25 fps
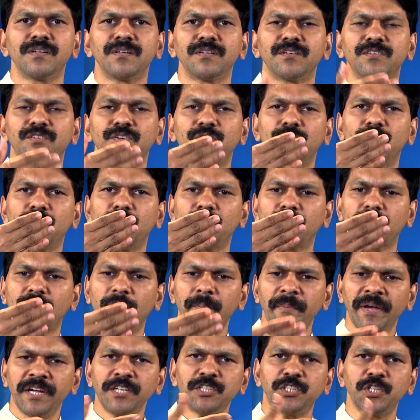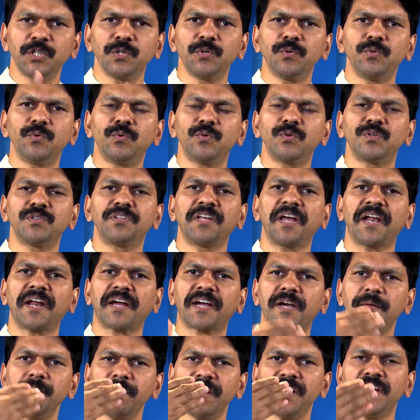So, coming to the
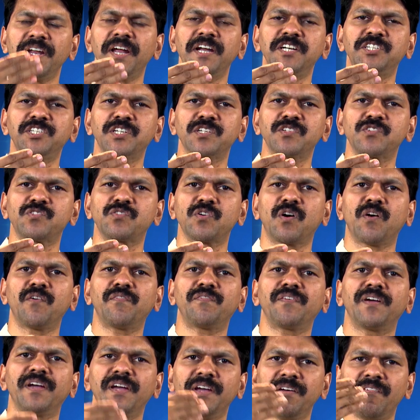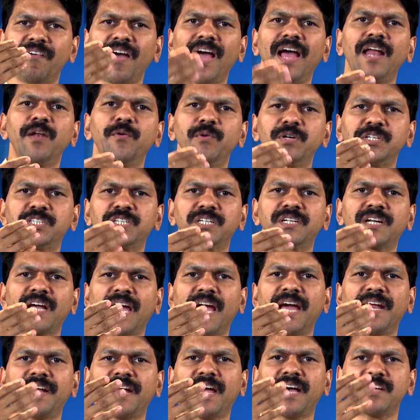recommendations of evaluation
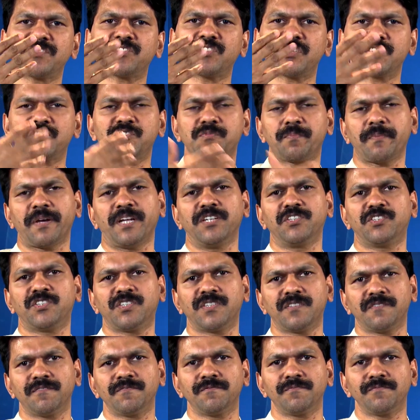and assessment.